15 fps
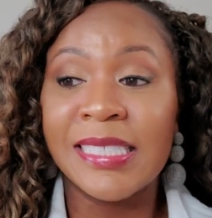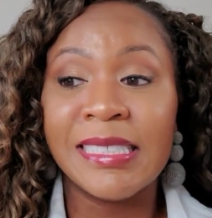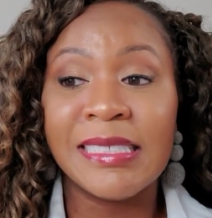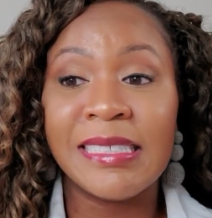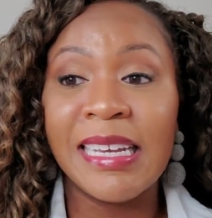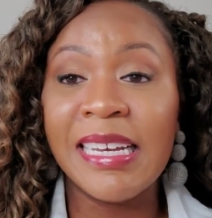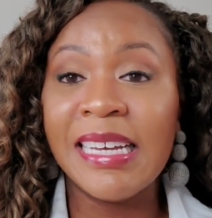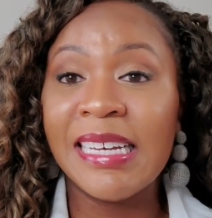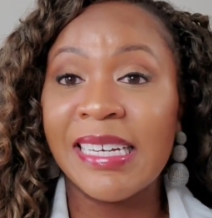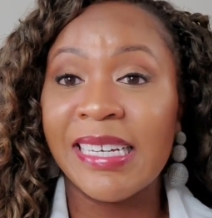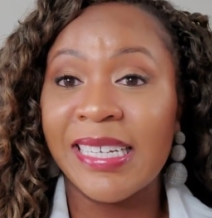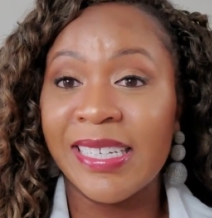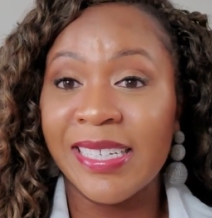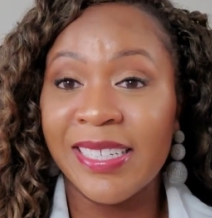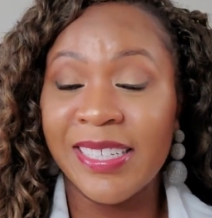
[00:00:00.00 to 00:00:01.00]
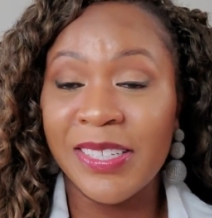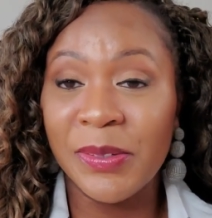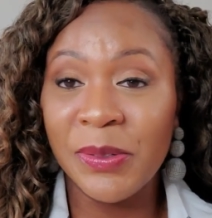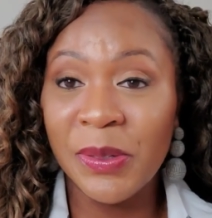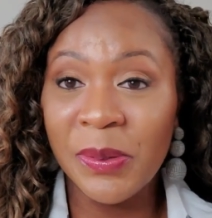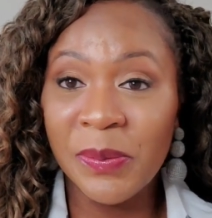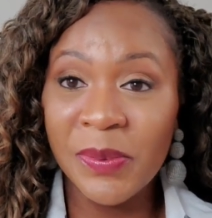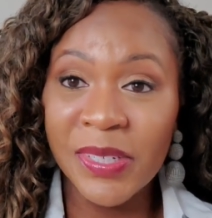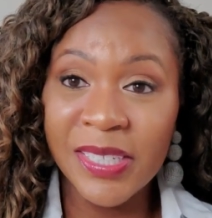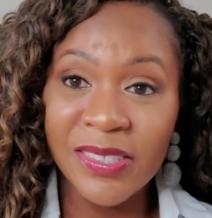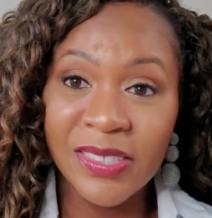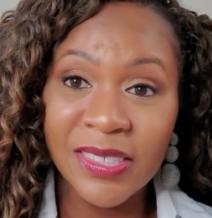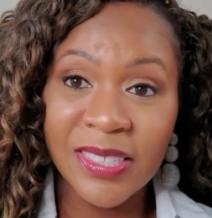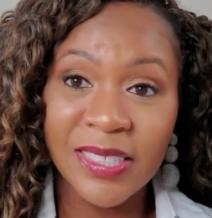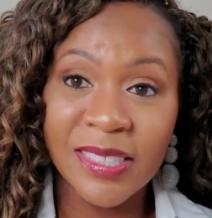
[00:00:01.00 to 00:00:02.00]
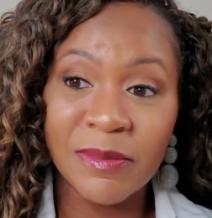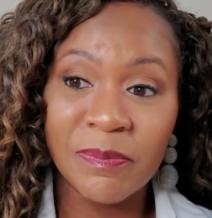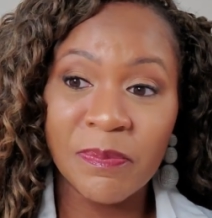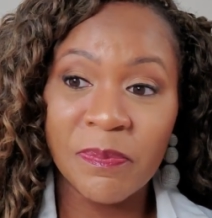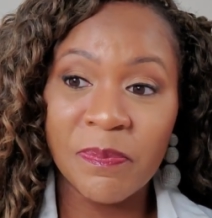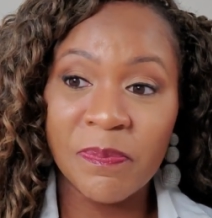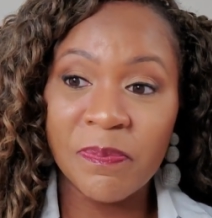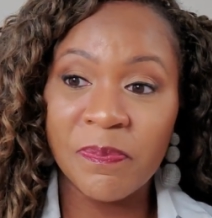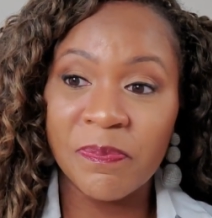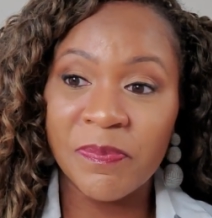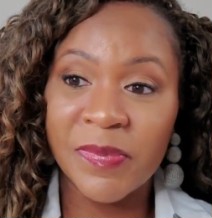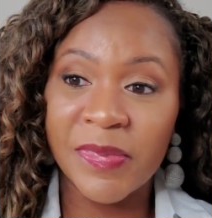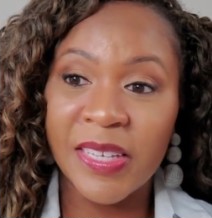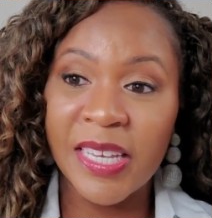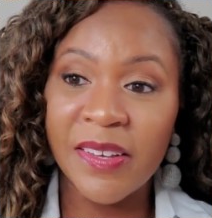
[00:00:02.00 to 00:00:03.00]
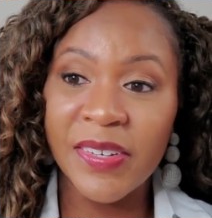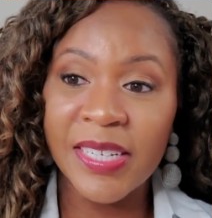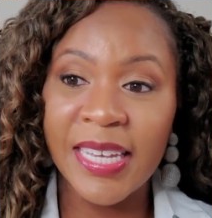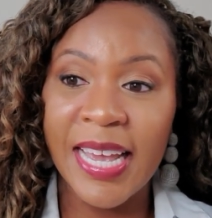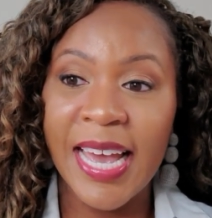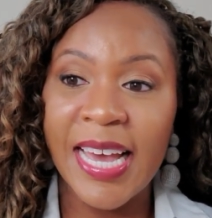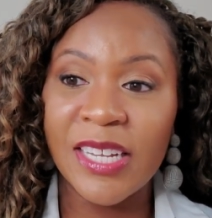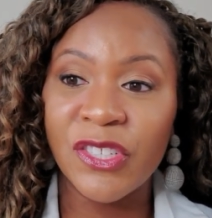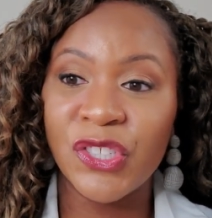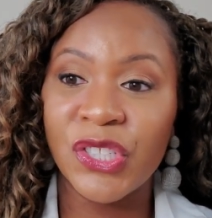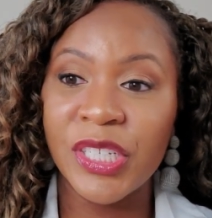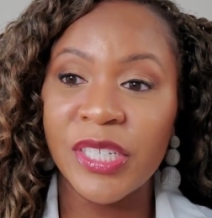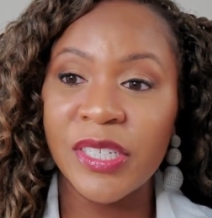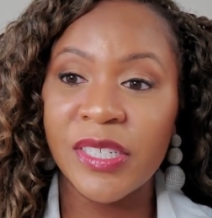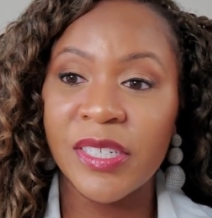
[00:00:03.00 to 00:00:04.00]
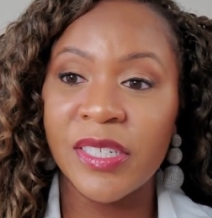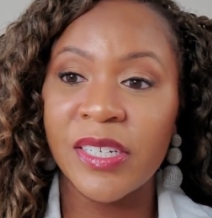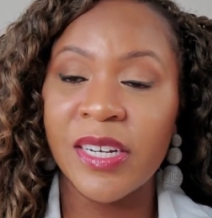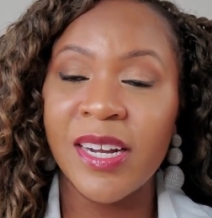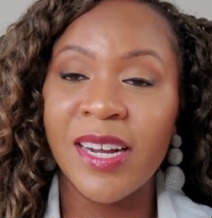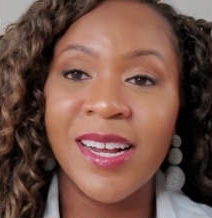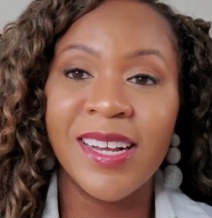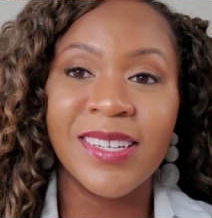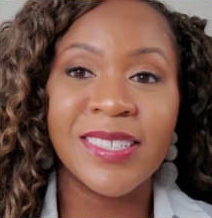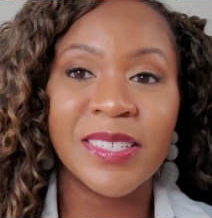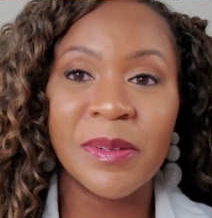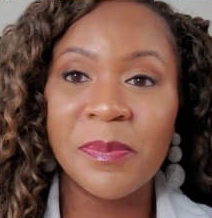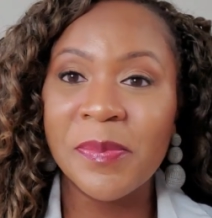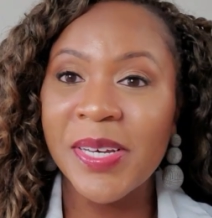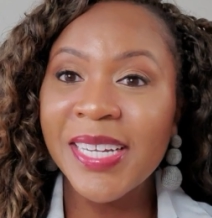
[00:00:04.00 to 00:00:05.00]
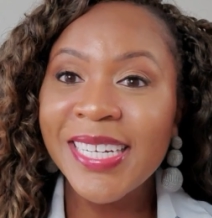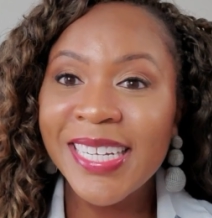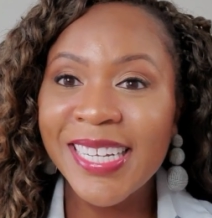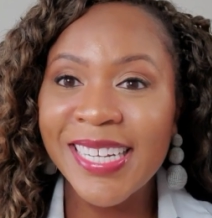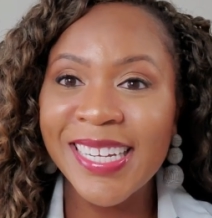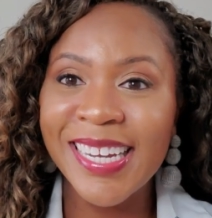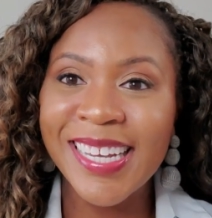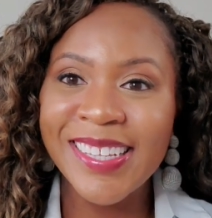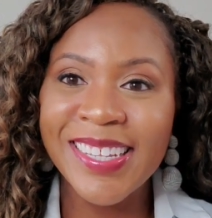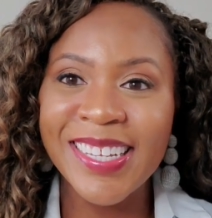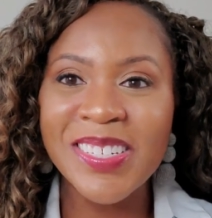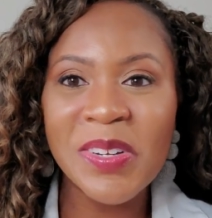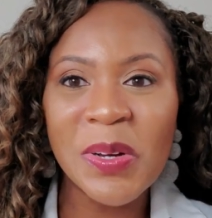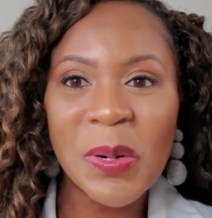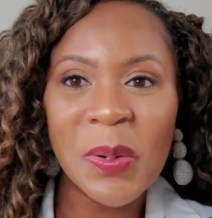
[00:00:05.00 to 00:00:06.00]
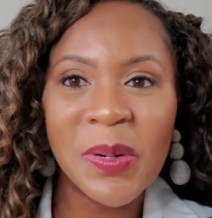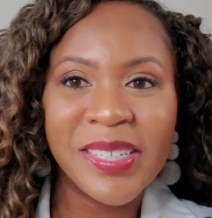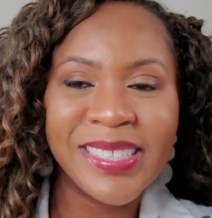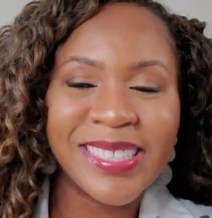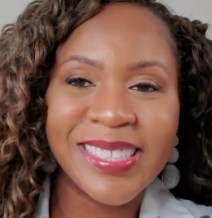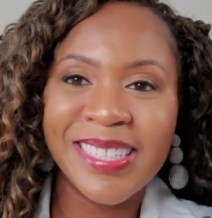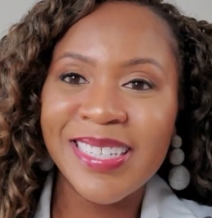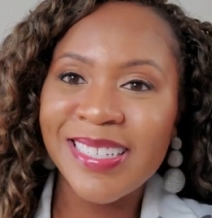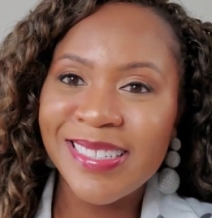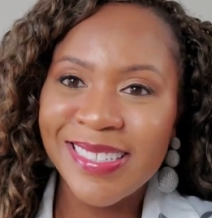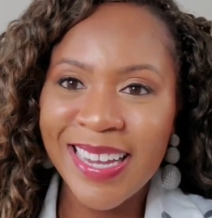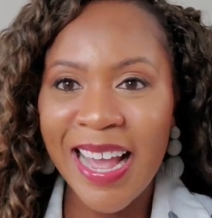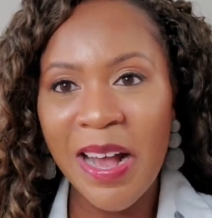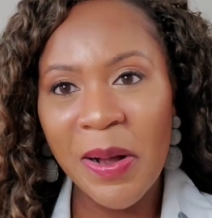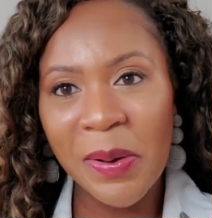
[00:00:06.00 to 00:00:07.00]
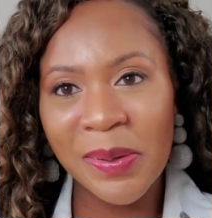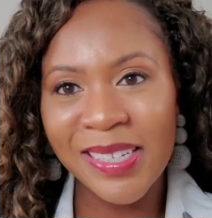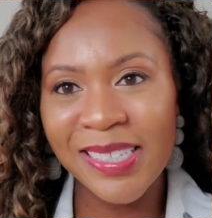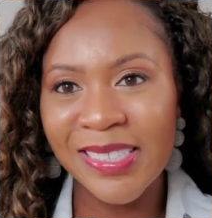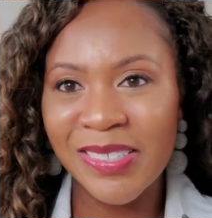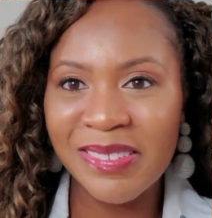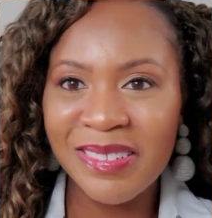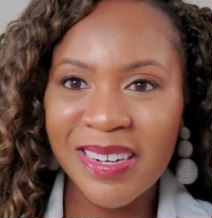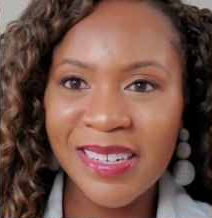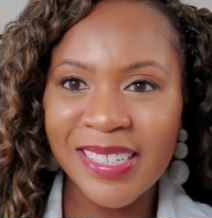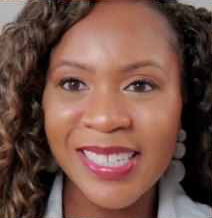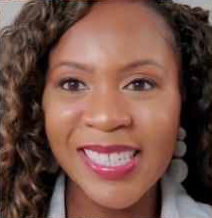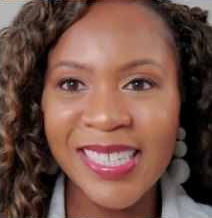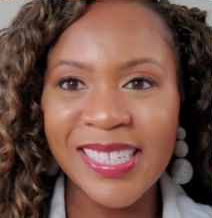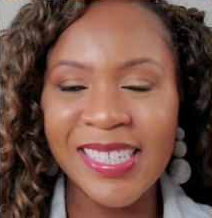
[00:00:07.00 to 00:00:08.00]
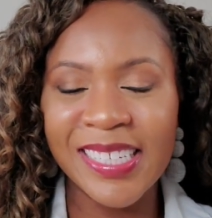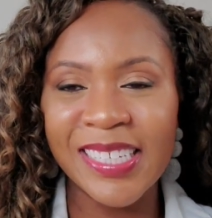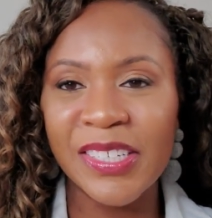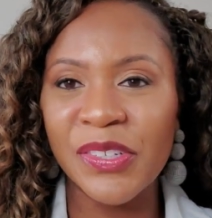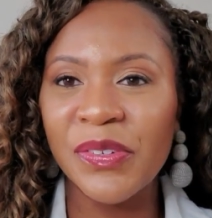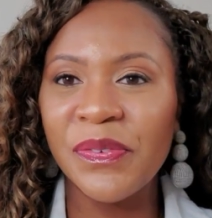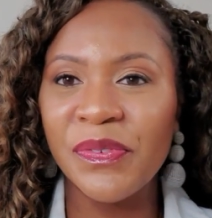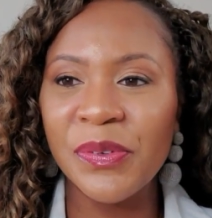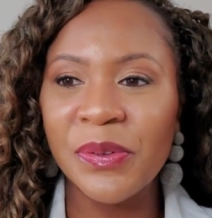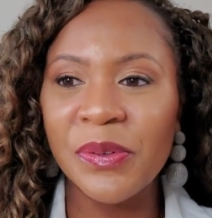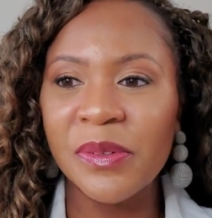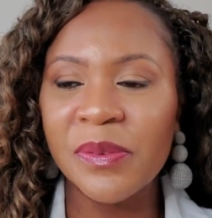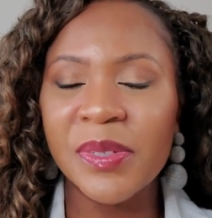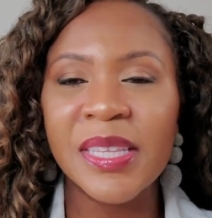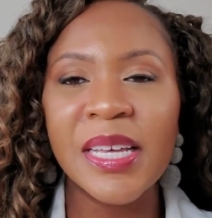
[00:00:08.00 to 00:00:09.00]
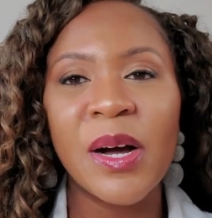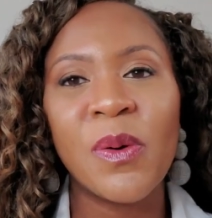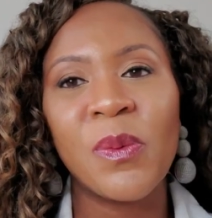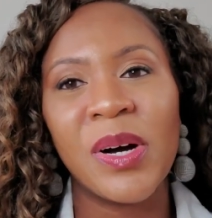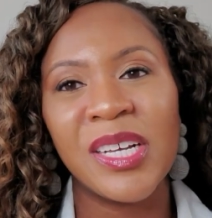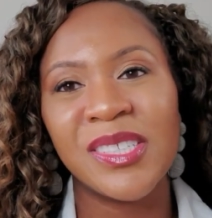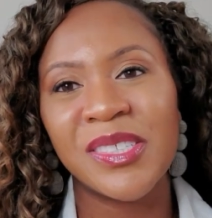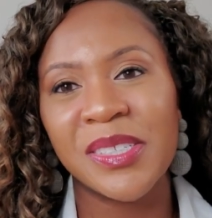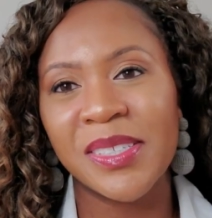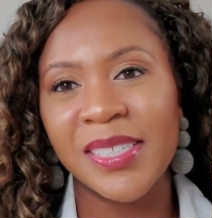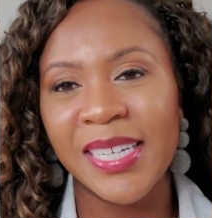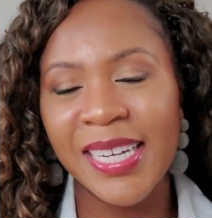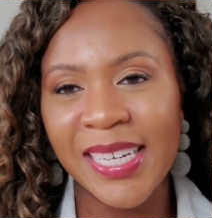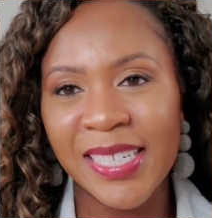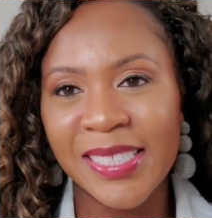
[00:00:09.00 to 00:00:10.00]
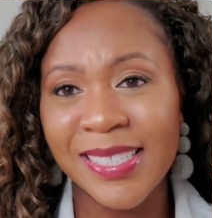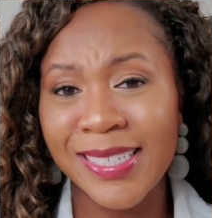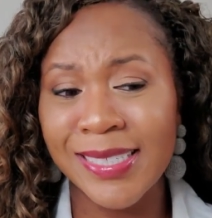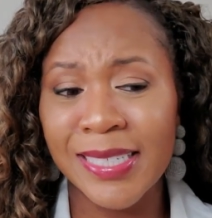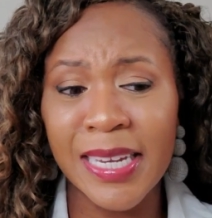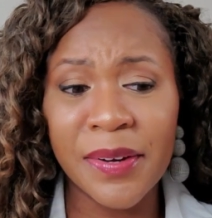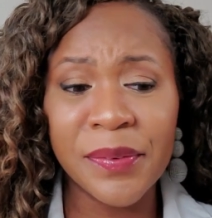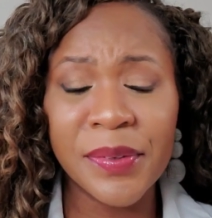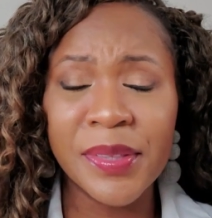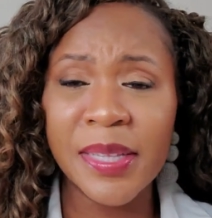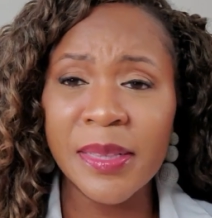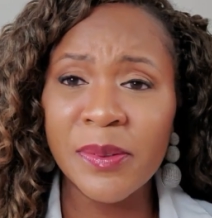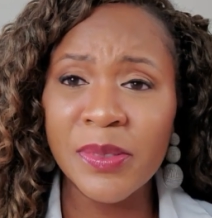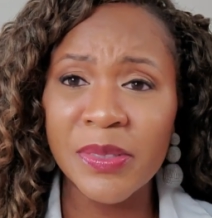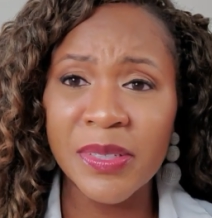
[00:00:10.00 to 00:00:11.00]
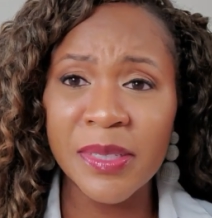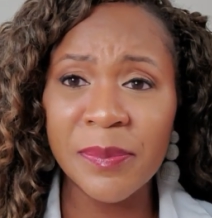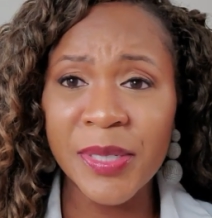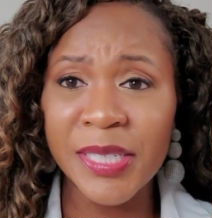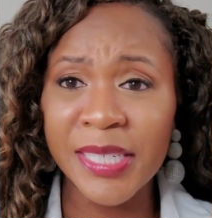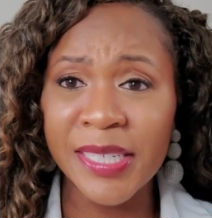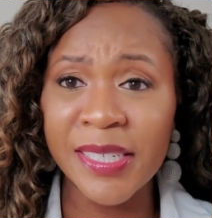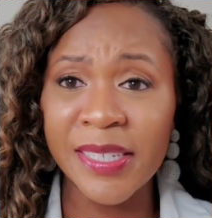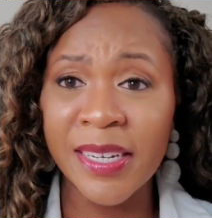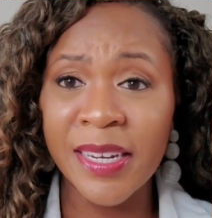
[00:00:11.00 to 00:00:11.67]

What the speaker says: yeah, you don't want to just give a cashier some money and then go and sit down and start eating your food without washing your hands, because everything that's on the money,